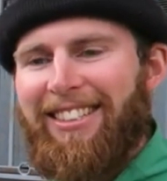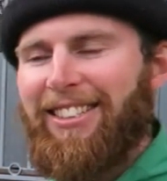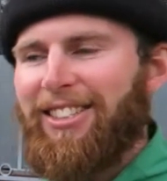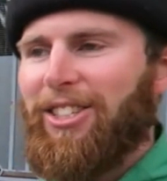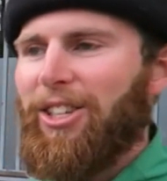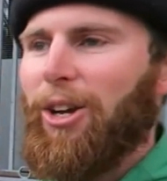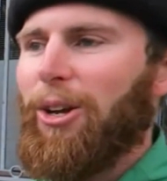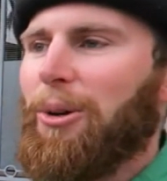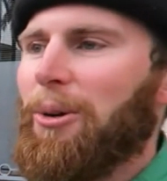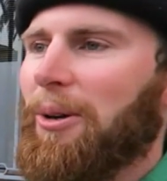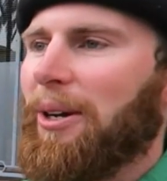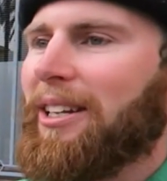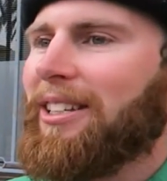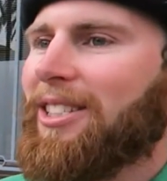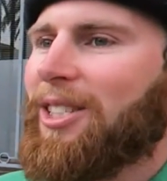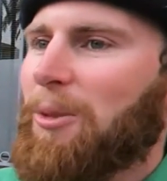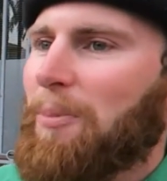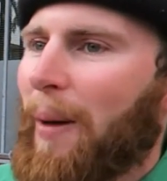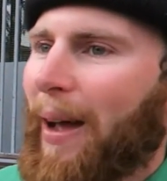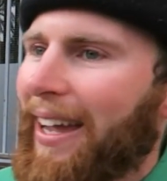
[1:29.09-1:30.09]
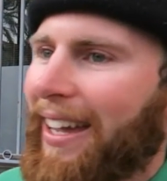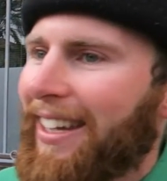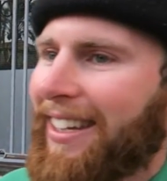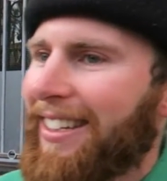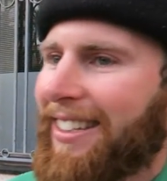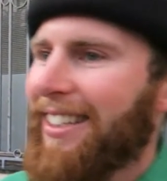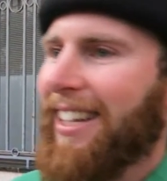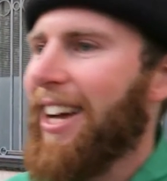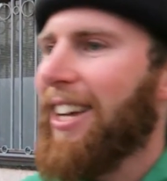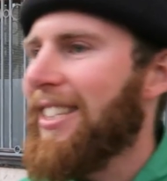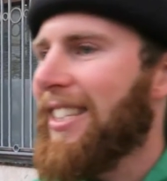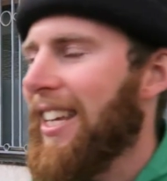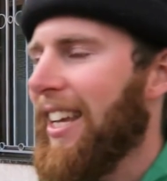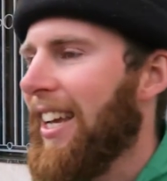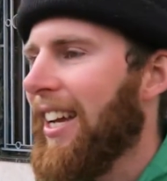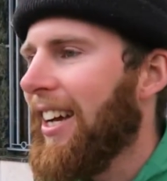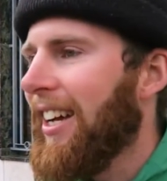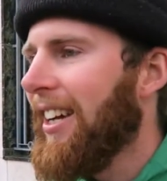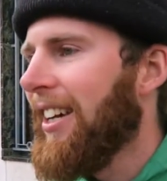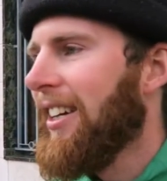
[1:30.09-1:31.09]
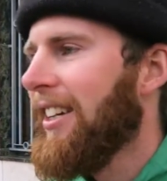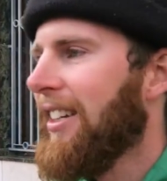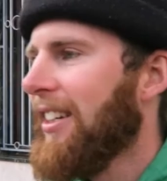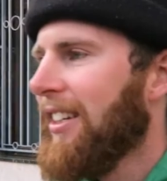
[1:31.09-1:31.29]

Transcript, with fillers: So we're in Spain, Altea.